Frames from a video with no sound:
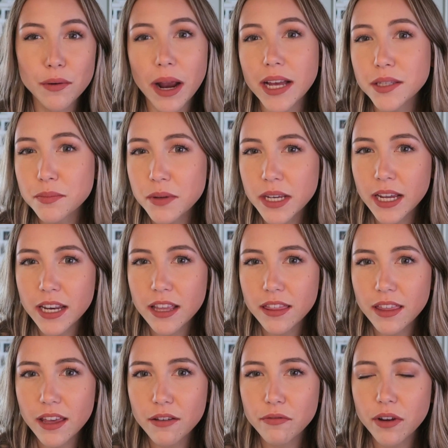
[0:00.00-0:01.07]
grasping
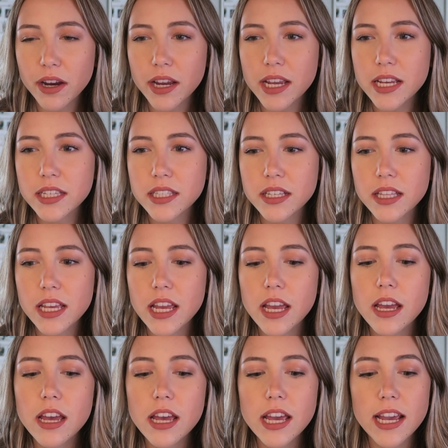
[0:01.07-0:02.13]
anything very easily.